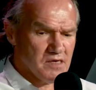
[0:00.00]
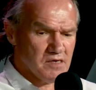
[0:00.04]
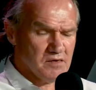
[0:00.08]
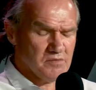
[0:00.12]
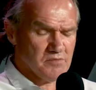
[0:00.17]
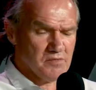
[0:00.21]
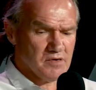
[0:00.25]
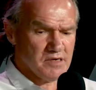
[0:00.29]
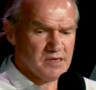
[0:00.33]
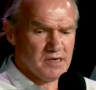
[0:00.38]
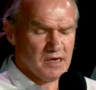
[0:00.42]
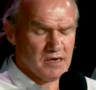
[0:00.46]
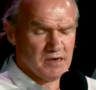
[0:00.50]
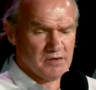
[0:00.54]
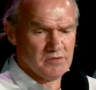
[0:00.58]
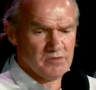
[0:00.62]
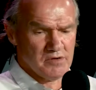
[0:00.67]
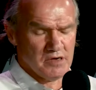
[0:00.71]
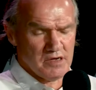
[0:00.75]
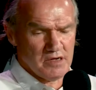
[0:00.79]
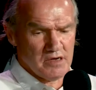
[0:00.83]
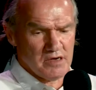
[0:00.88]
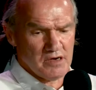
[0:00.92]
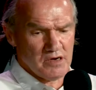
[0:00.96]
you know,
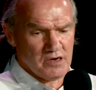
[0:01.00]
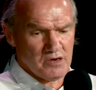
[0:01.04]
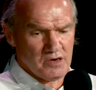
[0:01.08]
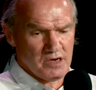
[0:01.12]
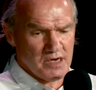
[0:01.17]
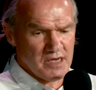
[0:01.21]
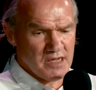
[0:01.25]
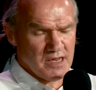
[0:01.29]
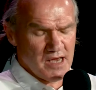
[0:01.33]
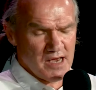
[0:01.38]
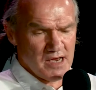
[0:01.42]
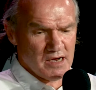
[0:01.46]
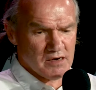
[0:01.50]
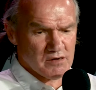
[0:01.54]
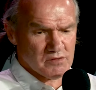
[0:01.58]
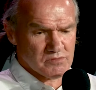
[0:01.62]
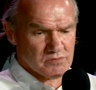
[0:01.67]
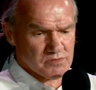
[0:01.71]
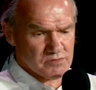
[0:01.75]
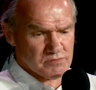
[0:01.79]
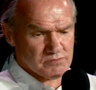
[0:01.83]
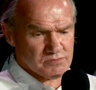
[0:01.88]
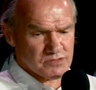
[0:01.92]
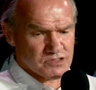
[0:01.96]
in
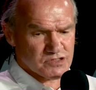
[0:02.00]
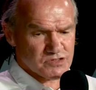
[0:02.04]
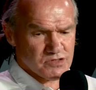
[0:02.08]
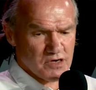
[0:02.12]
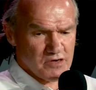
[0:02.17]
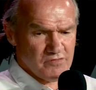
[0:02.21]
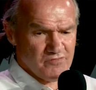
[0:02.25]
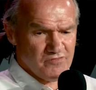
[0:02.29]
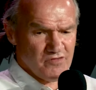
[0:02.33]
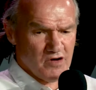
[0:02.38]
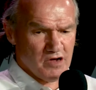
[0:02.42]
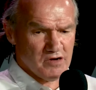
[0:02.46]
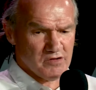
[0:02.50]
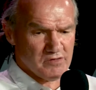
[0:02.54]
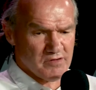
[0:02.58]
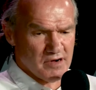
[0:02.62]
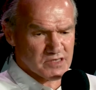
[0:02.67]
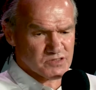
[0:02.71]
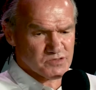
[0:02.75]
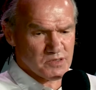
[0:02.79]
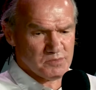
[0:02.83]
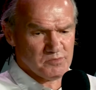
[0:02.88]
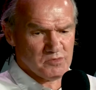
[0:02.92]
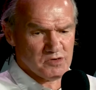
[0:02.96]
our street
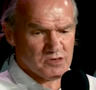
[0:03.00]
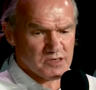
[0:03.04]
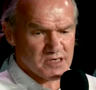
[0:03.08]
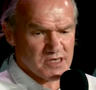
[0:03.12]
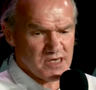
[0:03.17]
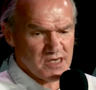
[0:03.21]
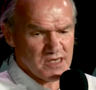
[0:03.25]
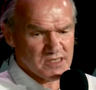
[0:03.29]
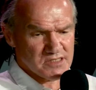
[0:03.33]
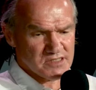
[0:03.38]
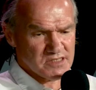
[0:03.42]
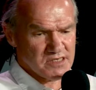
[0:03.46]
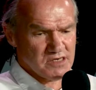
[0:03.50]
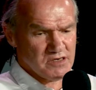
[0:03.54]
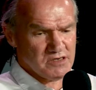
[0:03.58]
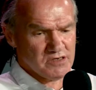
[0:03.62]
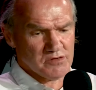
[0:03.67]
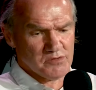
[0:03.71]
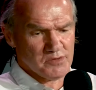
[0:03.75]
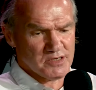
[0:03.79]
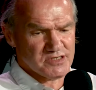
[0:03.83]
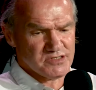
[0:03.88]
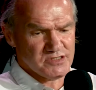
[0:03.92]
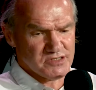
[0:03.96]
photographs when we were kids, there
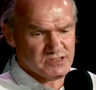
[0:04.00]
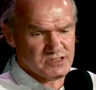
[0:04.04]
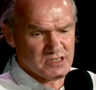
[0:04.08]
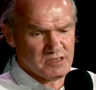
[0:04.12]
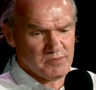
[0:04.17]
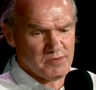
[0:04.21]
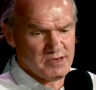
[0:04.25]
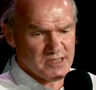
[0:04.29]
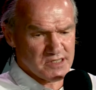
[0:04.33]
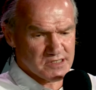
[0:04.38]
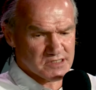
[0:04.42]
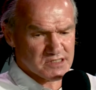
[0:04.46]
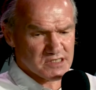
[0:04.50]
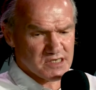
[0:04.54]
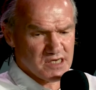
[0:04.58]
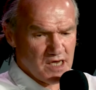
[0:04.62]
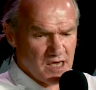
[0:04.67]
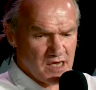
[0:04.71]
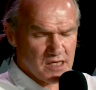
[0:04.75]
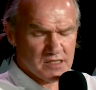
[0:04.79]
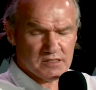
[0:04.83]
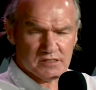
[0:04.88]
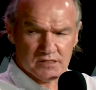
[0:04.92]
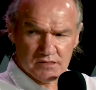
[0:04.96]
always used to be this
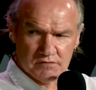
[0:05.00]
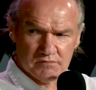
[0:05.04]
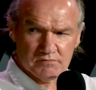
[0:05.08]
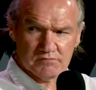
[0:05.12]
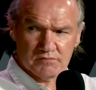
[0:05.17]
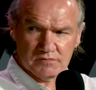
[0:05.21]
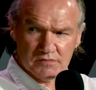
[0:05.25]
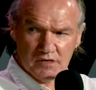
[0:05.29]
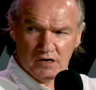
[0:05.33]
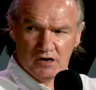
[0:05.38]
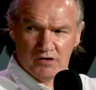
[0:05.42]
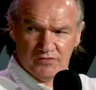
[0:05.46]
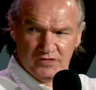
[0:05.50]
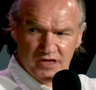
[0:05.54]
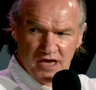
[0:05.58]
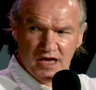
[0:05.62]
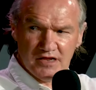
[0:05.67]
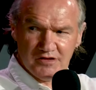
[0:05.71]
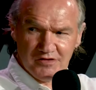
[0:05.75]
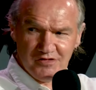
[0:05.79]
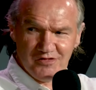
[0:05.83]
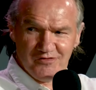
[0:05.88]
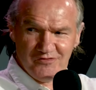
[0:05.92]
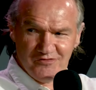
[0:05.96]
kid on the
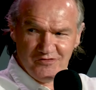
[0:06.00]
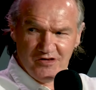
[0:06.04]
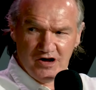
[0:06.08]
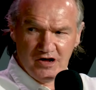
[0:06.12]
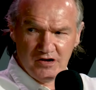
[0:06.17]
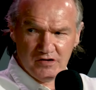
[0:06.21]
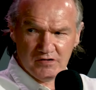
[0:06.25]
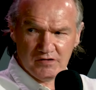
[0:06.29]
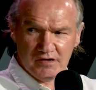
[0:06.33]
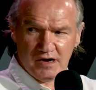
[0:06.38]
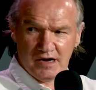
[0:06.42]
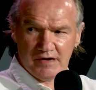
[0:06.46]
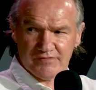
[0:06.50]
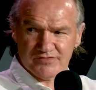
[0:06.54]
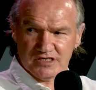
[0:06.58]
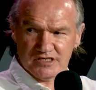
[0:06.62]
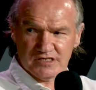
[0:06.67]
end of the photographs. He's